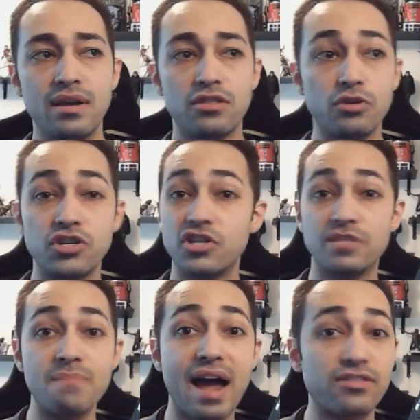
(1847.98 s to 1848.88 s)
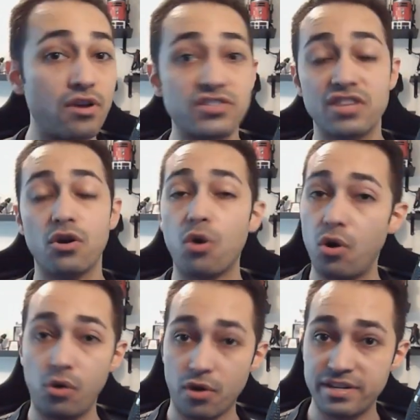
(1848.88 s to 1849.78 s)
Those are just my thoughts on the whole
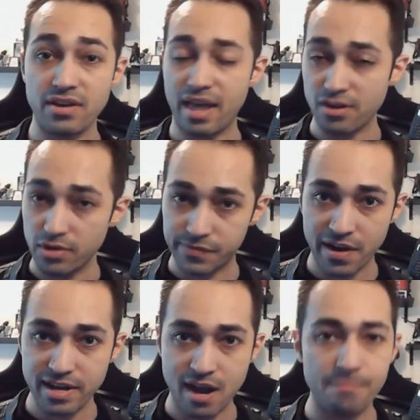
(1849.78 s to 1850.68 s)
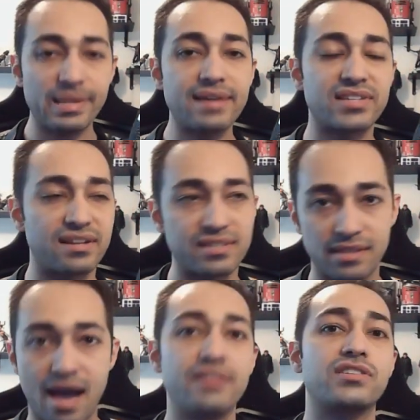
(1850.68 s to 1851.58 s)
ordeal. I know it's very complex and it's a
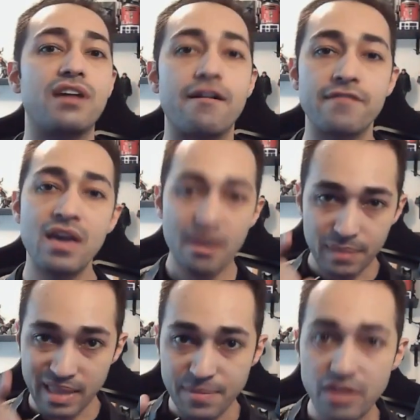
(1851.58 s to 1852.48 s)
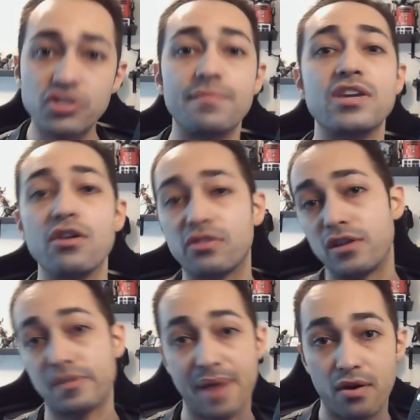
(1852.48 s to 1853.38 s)
lot of stuff. But let me know some of your thoughts
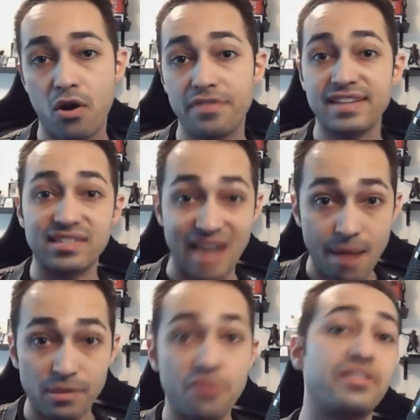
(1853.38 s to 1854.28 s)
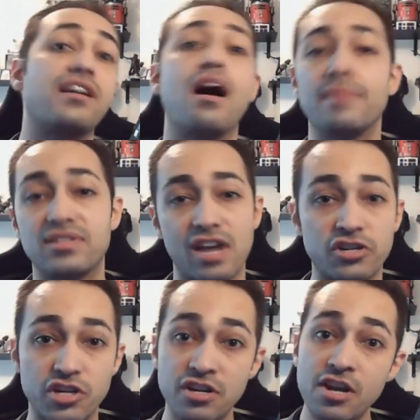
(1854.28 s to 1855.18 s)
about all this down below in the comments
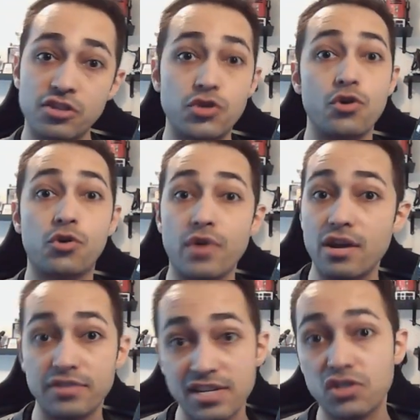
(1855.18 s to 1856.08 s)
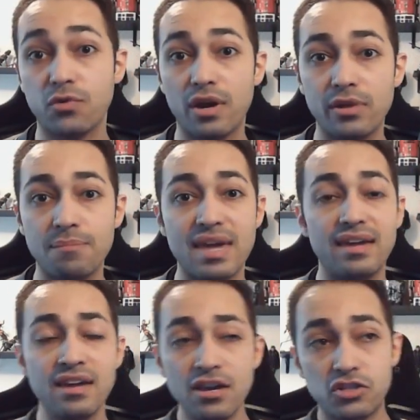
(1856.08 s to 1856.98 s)
section. Do you agree or disagree with me?
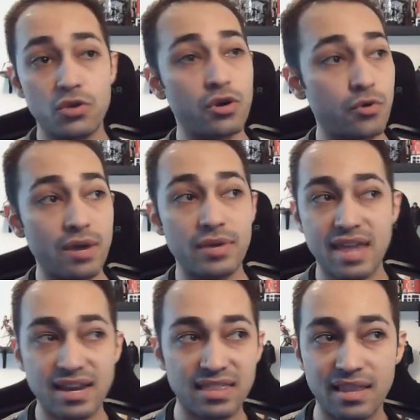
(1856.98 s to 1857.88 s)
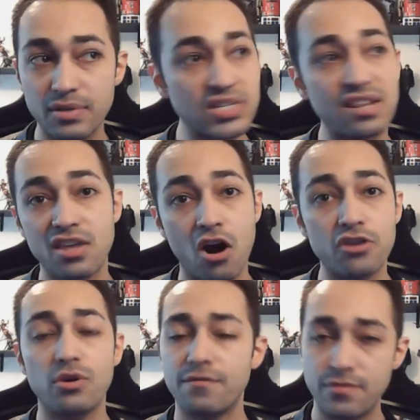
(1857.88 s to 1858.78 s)
Do you agree with anything that was said in the
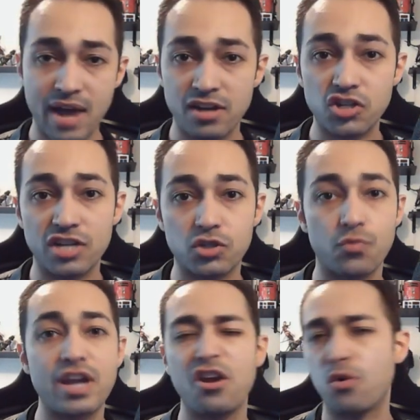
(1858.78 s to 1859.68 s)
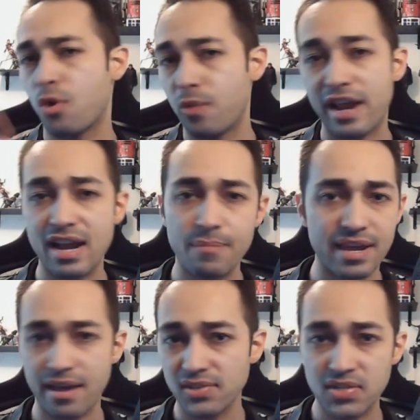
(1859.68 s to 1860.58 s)
article if you've gotten a chance to read it or what anybody
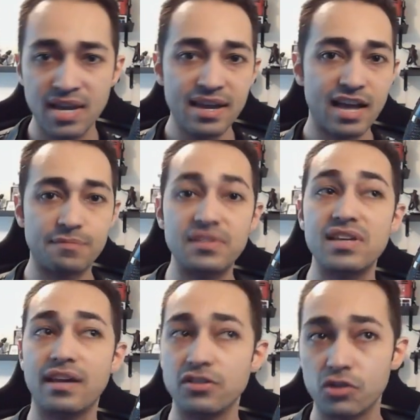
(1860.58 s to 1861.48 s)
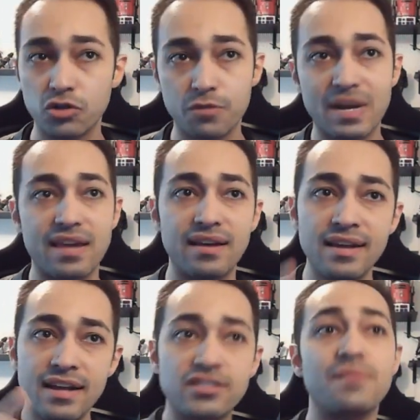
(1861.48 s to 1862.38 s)
else has been saying on social media?
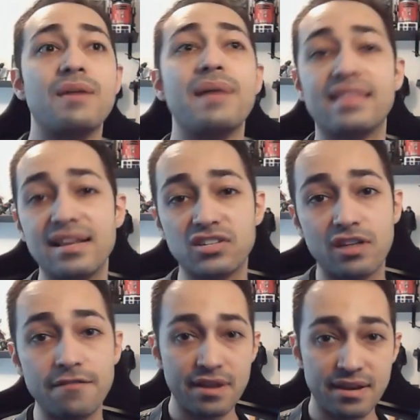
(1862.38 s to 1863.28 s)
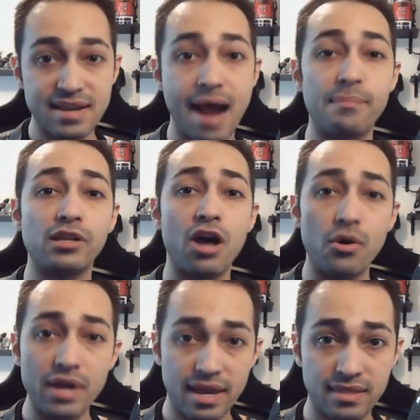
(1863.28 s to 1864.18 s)
Tell me about that stuff down below
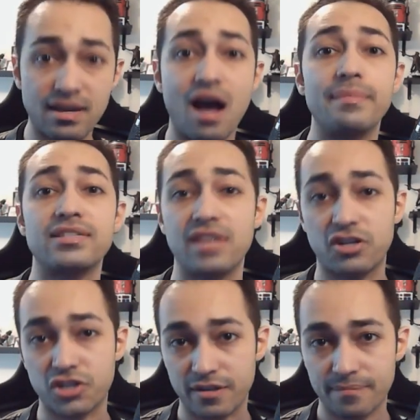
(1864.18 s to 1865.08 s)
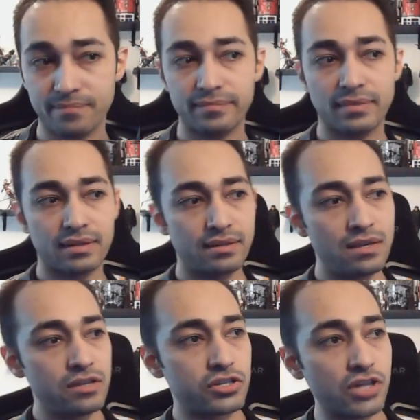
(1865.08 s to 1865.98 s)
in the comments section.
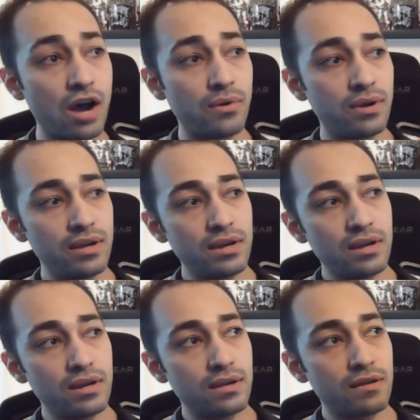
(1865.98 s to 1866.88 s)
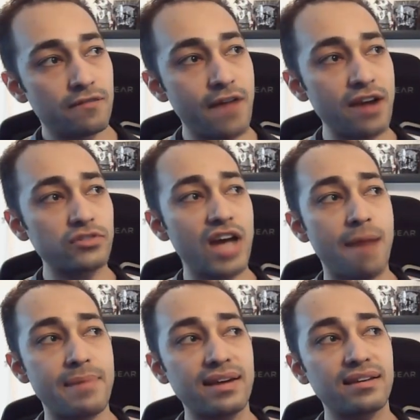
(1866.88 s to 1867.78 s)
So, final
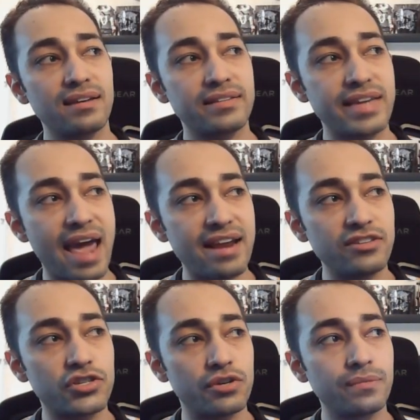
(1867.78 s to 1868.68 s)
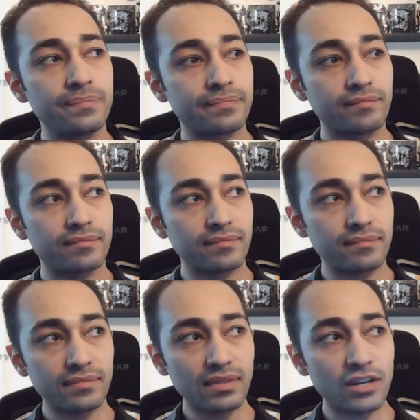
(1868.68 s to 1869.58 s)
topic to get into,
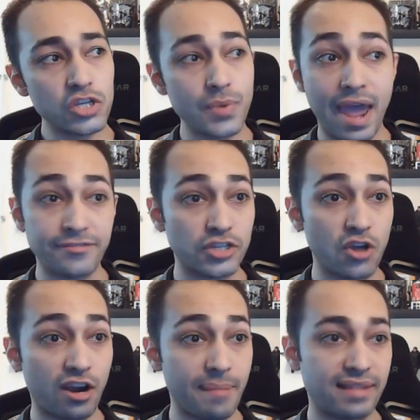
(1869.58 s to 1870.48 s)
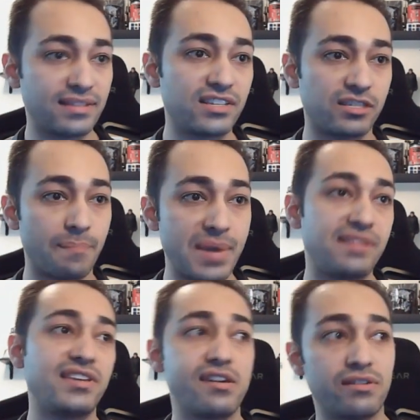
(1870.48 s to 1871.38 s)
because we have to talk about this. It's a big
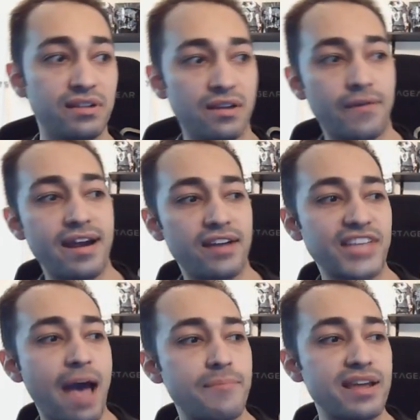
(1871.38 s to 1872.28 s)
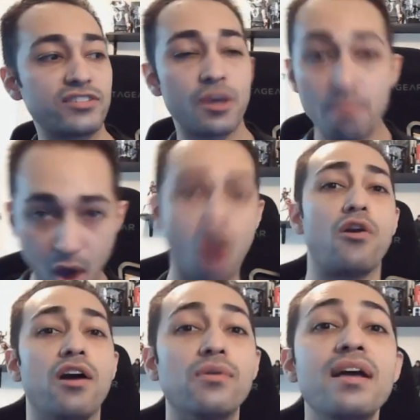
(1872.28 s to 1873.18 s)
deal right now. It's happening
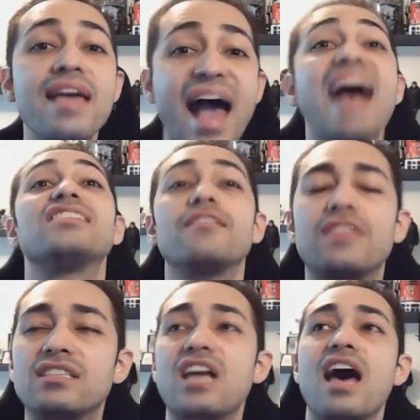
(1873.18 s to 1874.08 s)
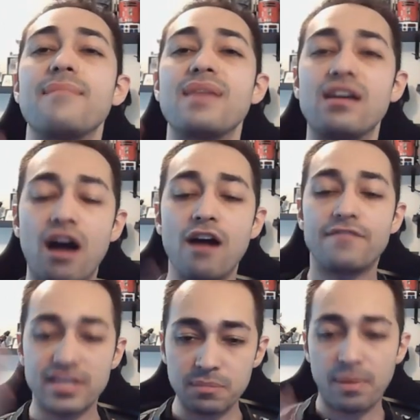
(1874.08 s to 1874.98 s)
tomorrow. As of the timing of
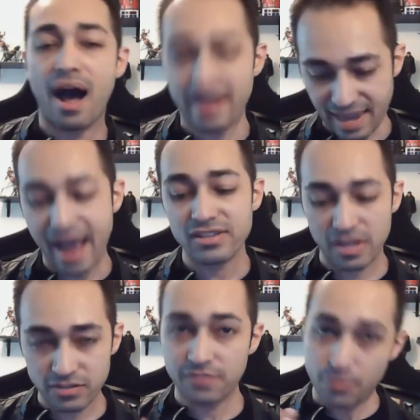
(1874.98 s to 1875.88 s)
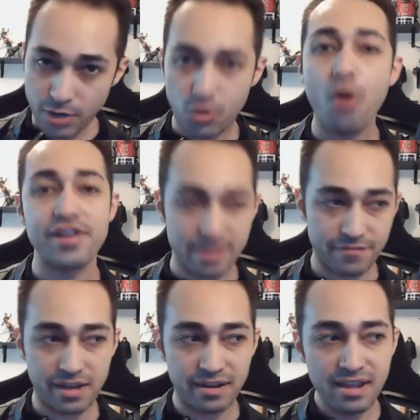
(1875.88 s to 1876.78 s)
this podcast, as of the recording of
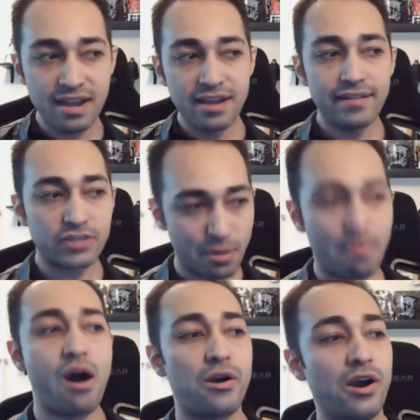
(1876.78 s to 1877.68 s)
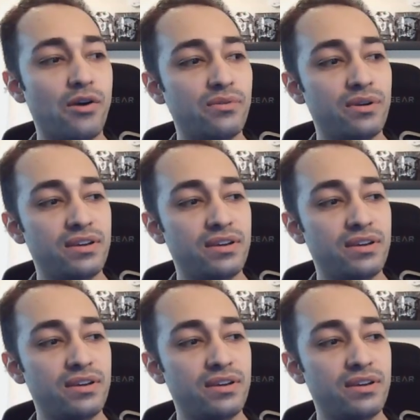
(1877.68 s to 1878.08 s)
it, tomorrow